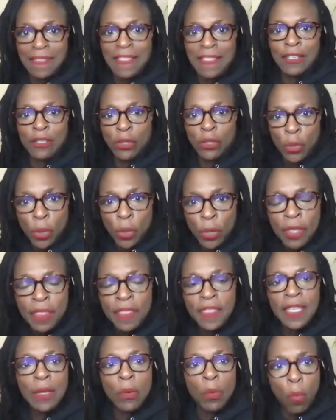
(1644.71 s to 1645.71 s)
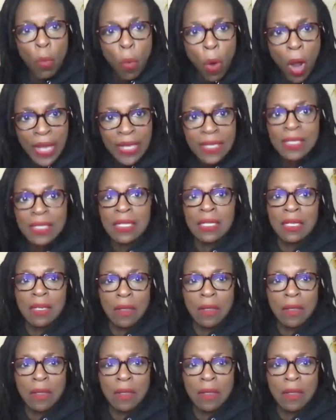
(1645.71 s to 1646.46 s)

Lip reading: that Dorothy wants,